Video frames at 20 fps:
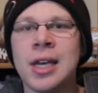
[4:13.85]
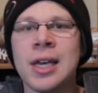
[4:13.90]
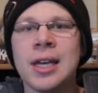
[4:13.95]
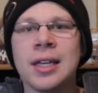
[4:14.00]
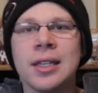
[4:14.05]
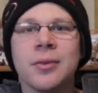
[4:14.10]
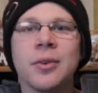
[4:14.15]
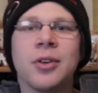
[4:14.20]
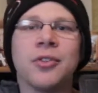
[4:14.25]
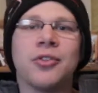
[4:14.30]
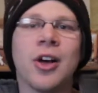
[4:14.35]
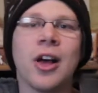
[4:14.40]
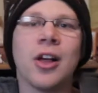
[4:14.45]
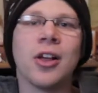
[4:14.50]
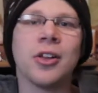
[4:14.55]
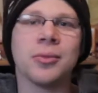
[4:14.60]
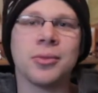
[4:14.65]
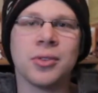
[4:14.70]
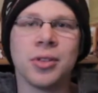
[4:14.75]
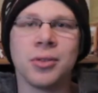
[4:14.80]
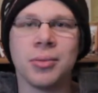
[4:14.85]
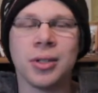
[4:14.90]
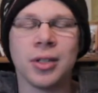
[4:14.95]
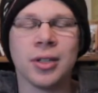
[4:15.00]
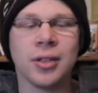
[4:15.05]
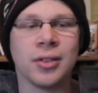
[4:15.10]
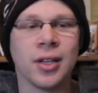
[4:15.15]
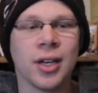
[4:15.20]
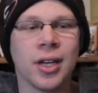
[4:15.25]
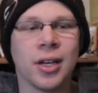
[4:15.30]
And then we follow them to the
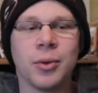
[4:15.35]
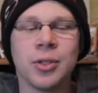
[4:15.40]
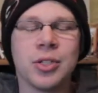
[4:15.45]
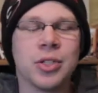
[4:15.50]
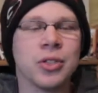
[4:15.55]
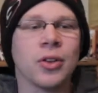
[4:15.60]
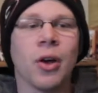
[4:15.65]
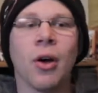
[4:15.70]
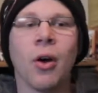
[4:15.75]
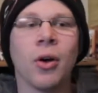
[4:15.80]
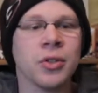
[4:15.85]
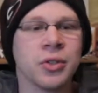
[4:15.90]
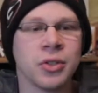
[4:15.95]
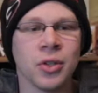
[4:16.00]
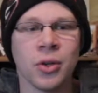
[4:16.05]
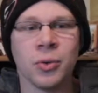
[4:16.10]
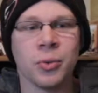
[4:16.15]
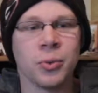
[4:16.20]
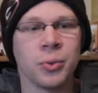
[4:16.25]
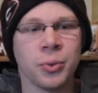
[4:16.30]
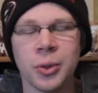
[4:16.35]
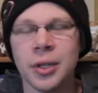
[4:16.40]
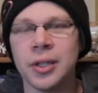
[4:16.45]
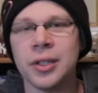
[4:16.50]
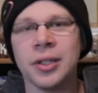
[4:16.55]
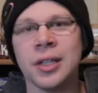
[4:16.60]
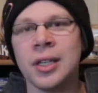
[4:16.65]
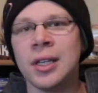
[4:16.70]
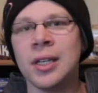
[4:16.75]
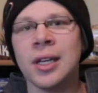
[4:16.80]
military, which is also
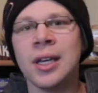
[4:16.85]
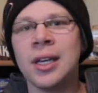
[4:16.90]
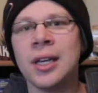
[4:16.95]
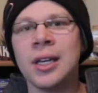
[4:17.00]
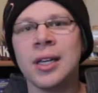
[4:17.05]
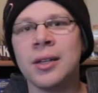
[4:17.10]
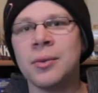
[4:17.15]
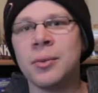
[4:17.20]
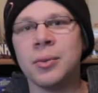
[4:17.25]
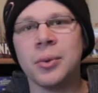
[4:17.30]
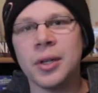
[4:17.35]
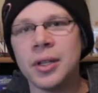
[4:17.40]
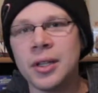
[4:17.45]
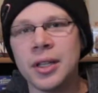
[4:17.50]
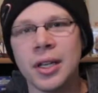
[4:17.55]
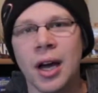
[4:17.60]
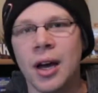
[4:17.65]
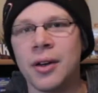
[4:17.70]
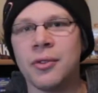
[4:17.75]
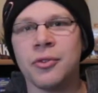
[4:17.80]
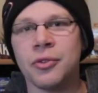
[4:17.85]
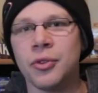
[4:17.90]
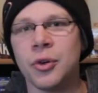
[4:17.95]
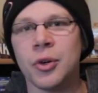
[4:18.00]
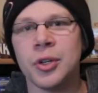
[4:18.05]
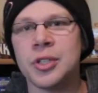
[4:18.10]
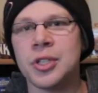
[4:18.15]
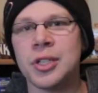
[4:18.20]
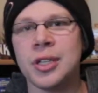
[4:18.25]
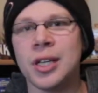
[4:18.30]
really, really
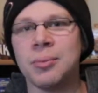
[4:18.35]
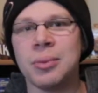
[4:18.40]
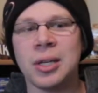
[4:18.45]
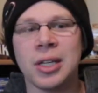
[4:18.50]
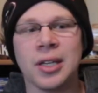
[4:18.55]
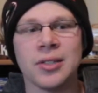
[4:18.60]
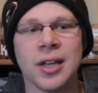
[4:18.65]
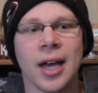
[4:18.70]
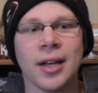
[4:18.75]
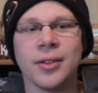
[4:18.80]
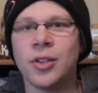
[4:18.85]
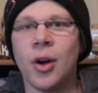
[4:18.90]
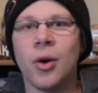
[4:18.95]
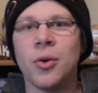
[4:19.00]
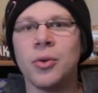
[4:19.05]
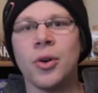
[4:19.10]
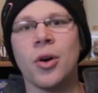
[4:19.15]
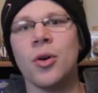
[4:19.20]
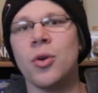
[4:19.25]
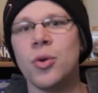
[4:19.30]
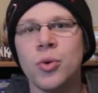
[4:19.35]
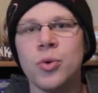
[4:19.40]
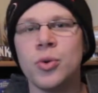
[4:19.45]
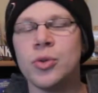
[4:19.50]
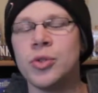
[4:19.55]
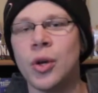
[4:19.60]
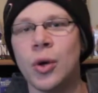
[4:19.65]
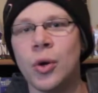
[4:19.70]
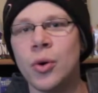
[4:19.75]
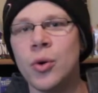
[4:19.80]
unfortunate because I don't know
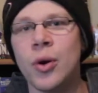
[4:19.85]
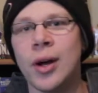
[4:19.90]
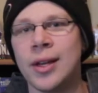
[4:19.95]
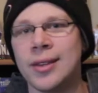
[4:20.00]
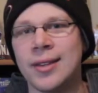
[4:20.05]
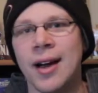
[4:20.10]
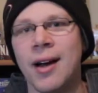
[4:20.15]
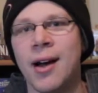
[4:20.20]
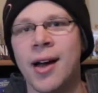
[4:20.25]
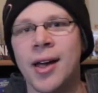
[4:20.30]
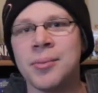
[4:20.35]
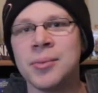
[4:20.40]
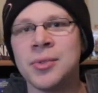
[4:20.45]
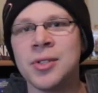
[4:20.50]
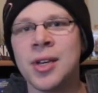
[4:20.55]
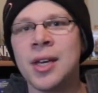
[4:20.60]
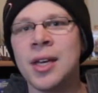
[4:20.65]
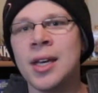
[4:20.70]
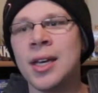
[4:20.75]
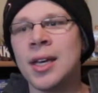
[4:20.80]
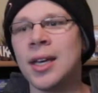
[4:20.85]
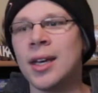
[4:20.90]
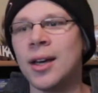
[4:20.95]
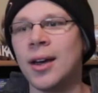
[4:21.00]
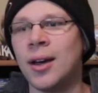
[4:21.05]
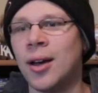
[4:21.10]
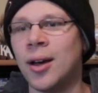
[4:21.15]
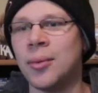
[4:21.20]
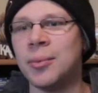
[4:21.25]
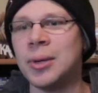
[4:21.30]
who's who at times,
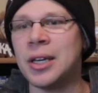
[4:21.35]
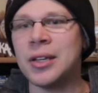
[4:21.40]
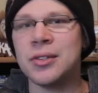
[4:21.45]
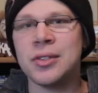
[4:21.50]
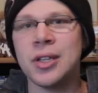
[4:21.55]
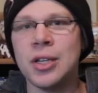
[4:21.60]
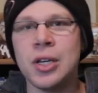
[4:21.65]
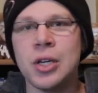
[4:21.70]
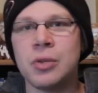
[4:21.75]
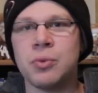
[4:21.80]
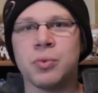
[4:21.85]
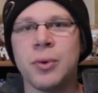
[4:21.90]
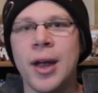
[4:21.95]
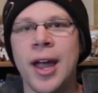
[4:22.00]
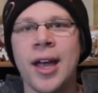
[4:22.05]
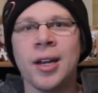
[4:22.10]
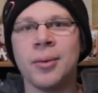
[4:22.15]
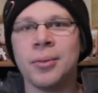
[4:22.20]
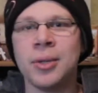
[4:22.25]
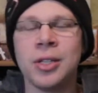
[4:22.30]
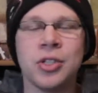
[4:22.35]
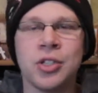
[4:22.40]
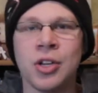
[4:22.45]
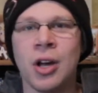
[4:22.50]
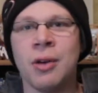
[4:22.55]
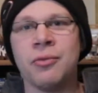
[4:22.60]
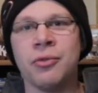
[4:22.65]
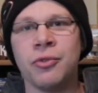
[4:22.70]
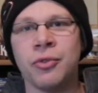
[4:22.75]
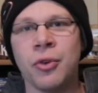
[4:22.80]
because they just randomly
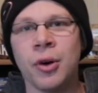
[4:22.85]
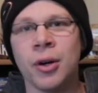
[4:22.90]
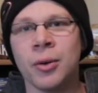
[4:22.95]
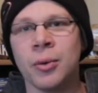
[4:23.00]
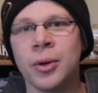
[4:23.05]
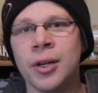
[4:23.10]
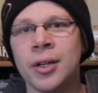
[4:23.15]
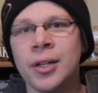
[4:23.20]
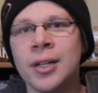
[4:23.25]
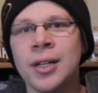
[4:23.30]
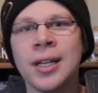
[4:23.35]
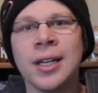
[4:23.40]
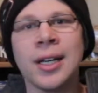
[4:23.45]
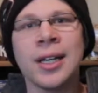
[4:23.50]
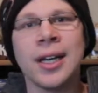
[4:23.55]
jump forward.